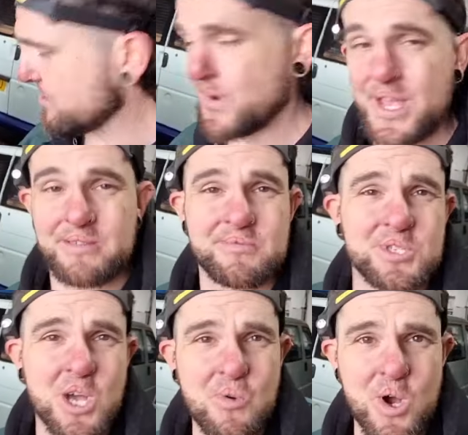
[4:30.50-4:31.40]
of the way
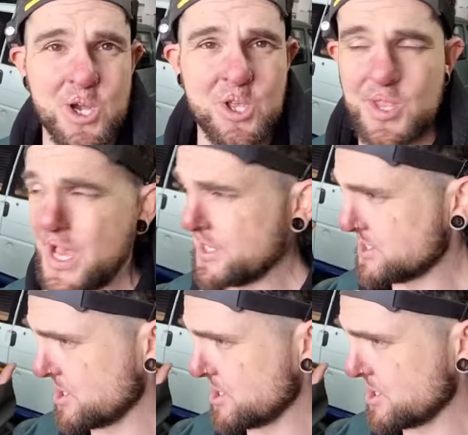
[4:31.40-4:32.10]
start working on that.